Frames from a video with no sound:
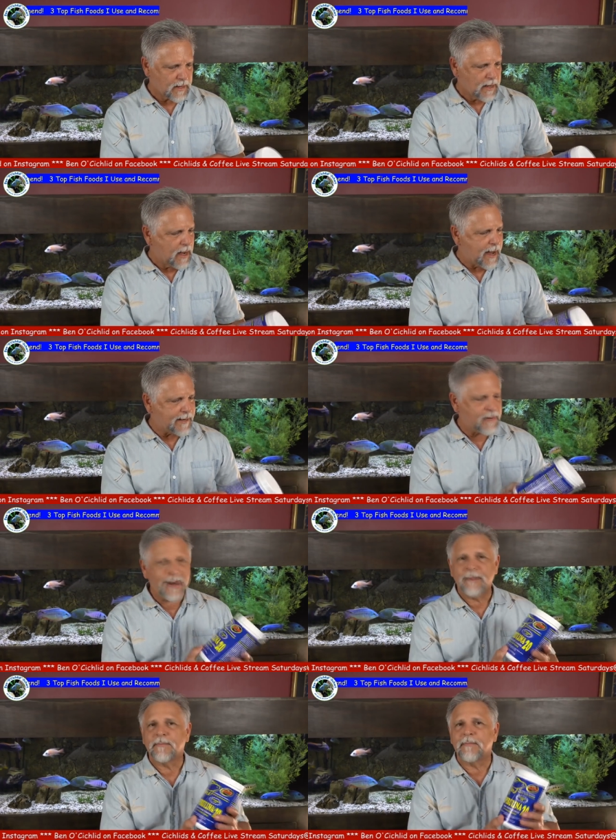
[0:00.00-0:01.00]
At any
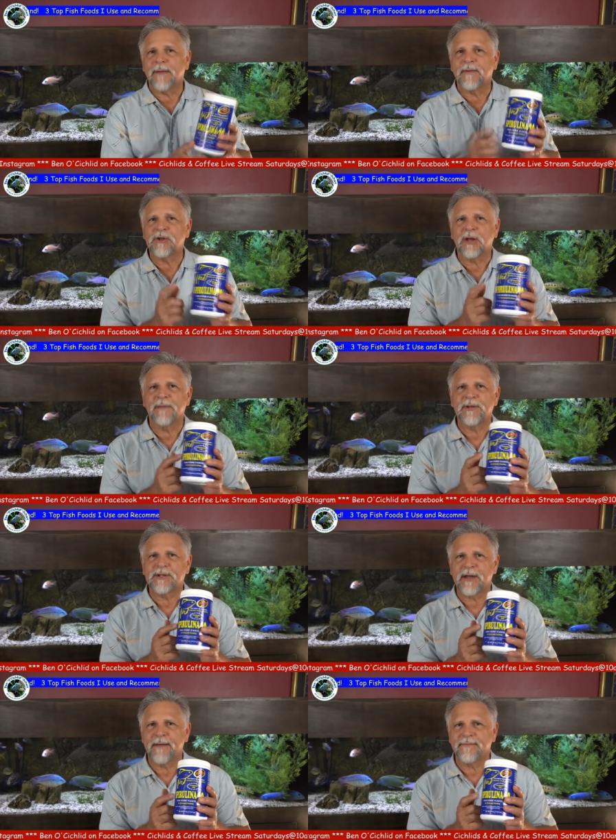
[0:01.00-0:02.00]
rate, my fish love this
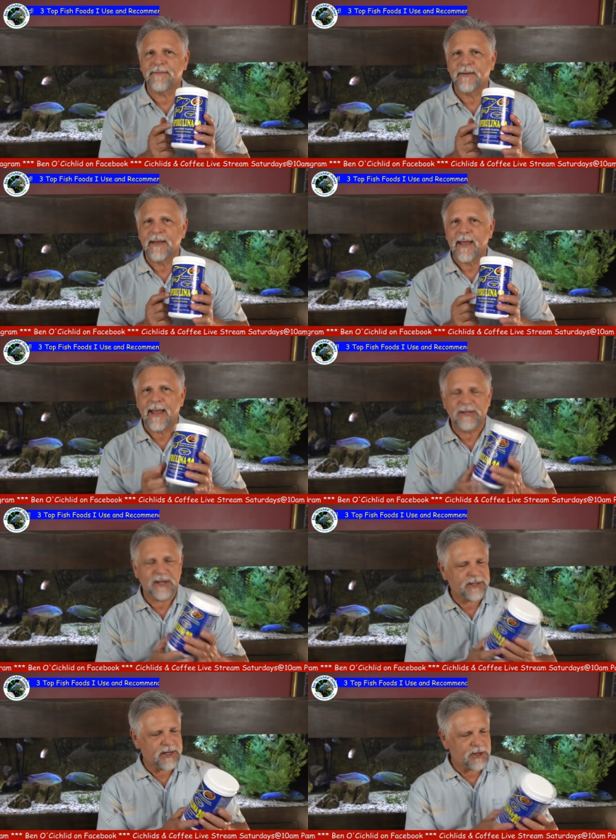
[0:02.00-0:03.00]
stuff. It
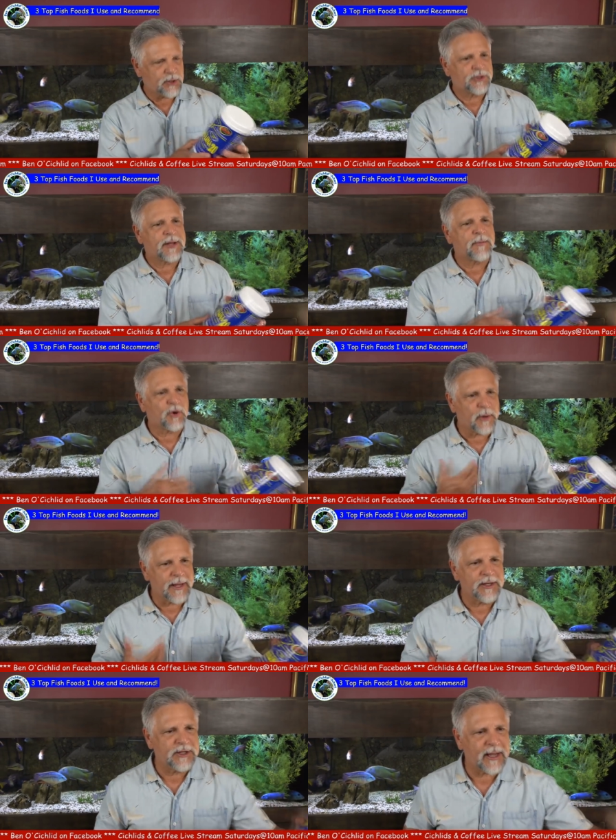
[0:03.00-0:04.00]
does introduce some
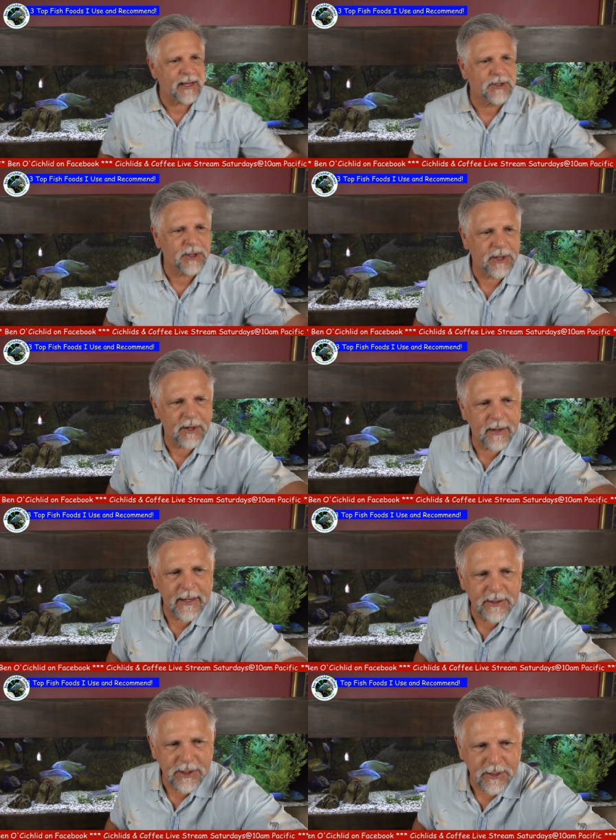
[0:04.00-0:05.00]
greens into their
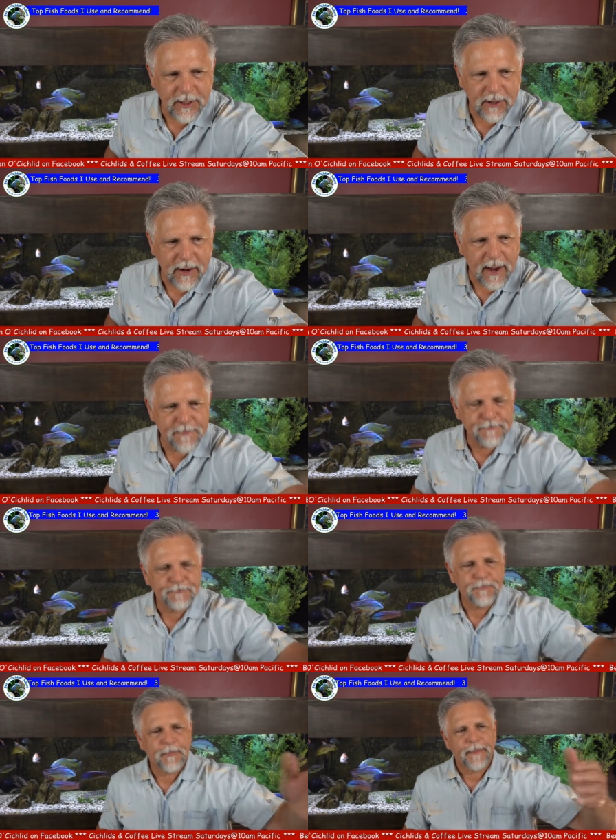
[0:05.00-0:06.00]
into their uh,
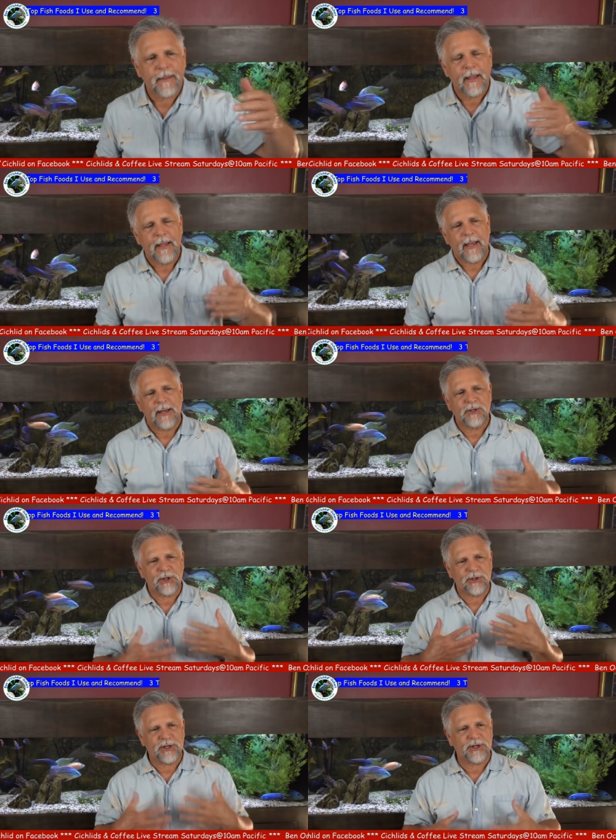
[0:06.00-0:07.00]
into
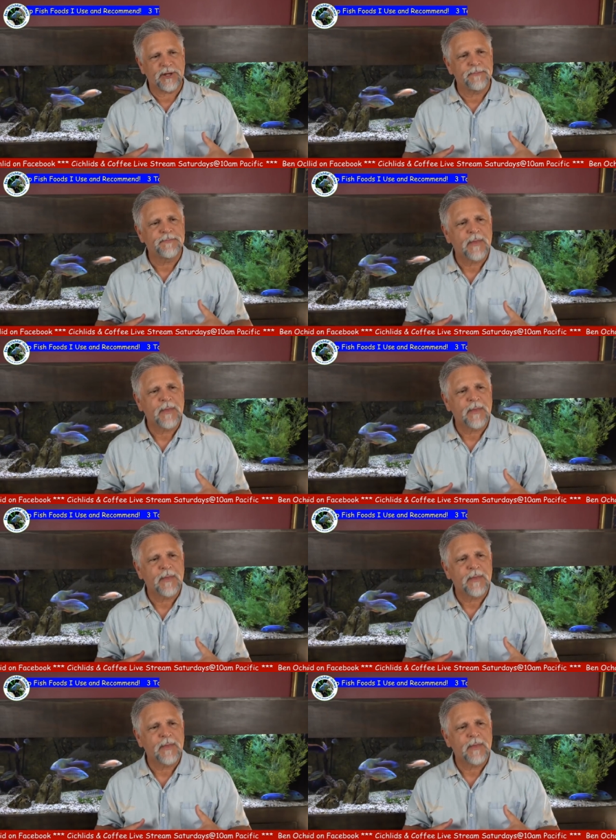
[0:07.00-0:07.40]
their system.